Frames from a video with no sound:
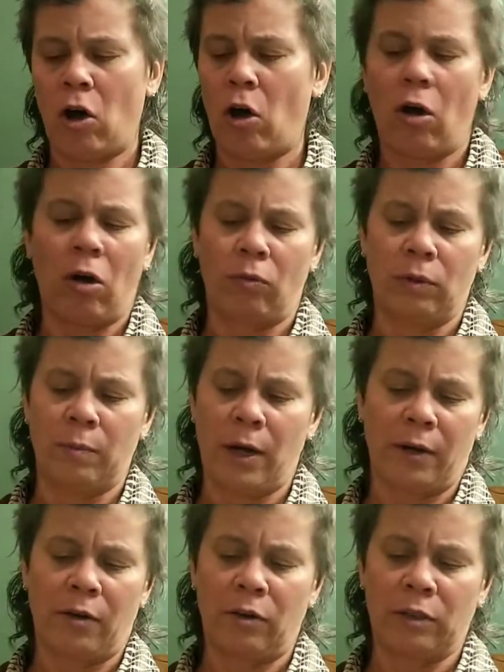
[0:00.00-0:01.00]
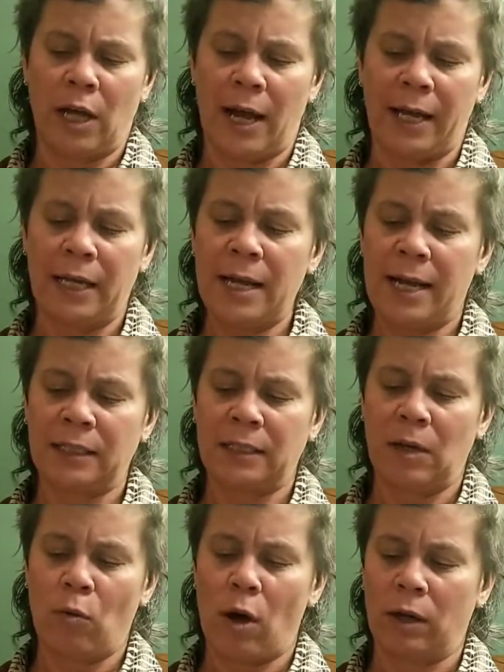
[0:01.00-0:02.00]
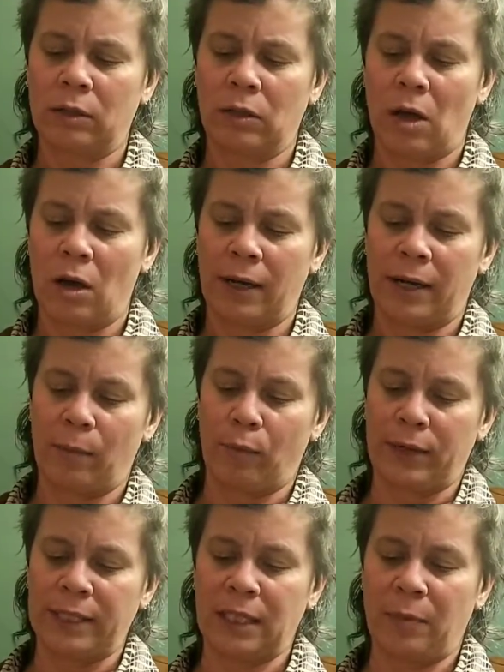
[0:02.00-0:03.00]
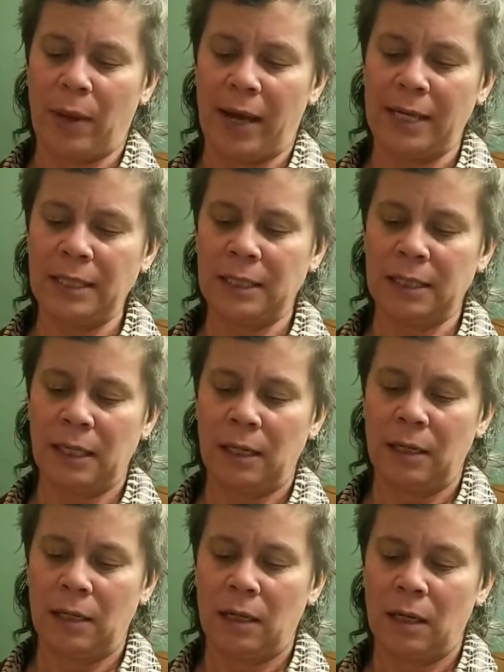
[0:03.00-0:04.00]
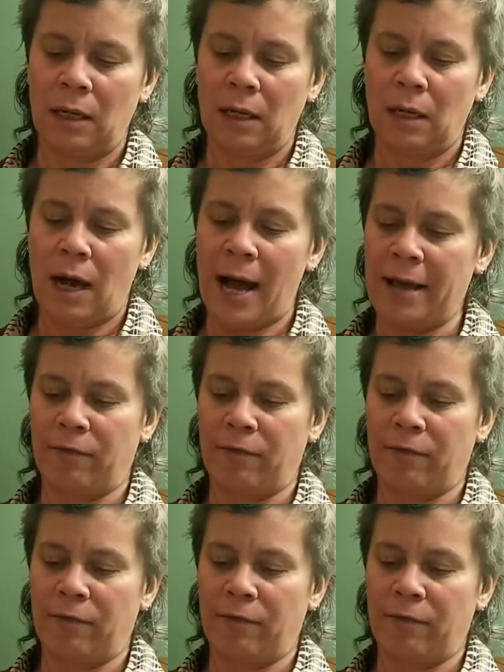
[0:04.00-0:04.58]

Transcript: all," remarked the Lion as they walked along at a brisk pace. "I have